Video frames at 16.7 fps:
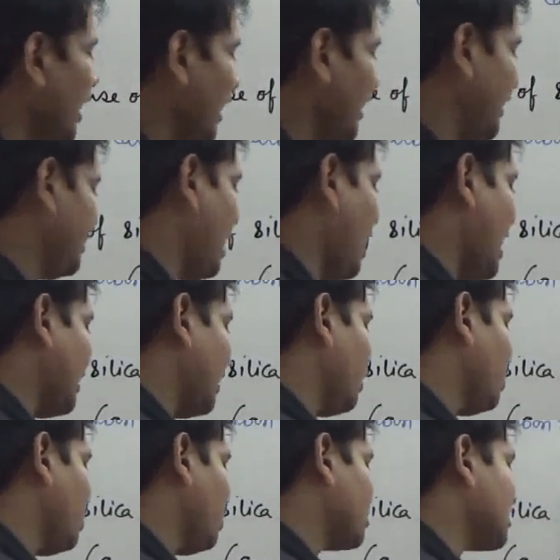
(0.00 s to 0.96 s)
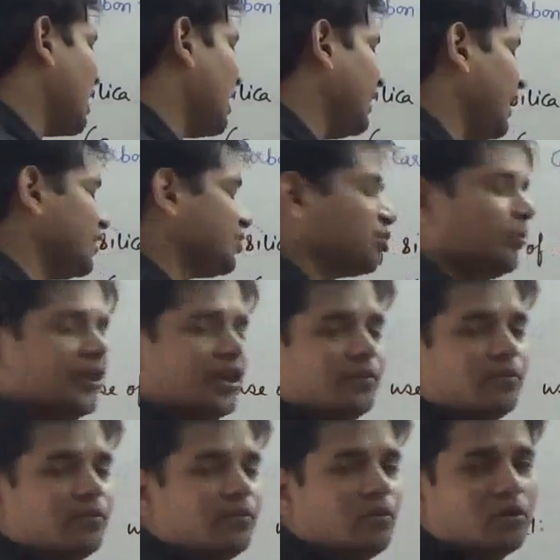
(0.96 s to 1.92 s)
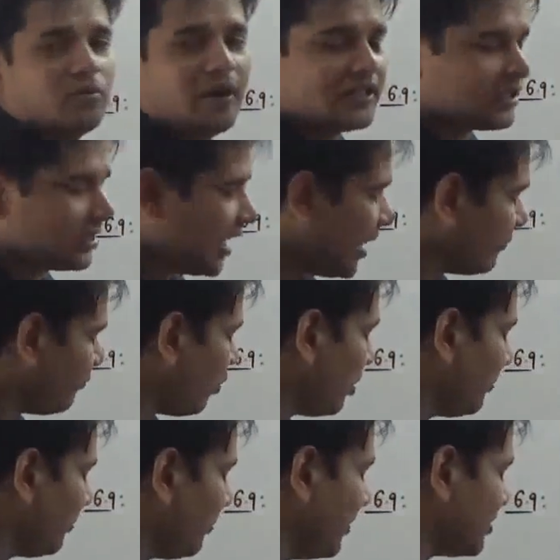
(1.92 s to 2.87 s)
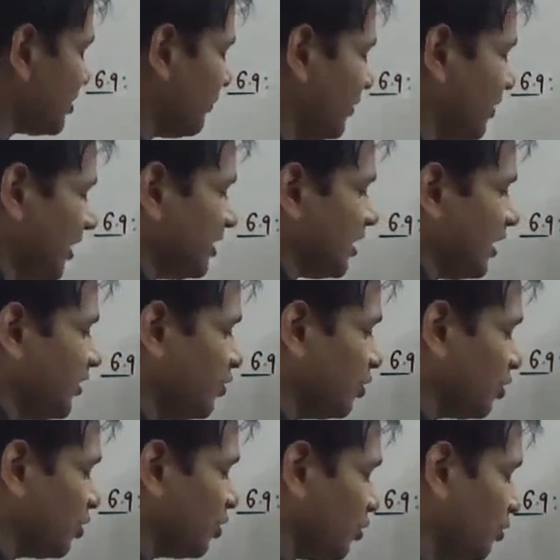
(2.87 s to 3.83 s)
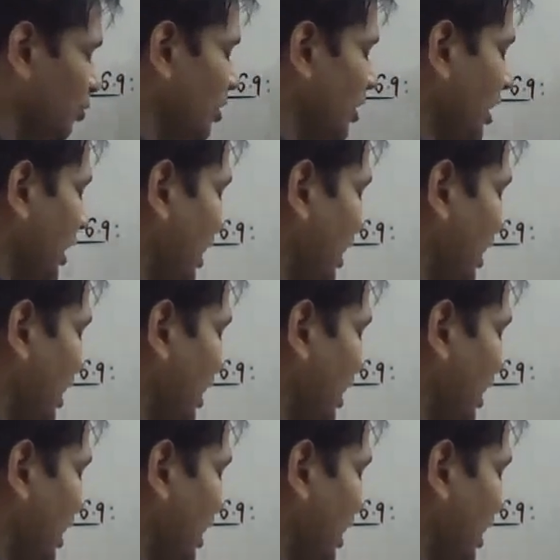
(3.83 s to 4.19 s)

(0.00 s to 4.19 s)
and the iron oxide has to be removed by slag formation with SiO2,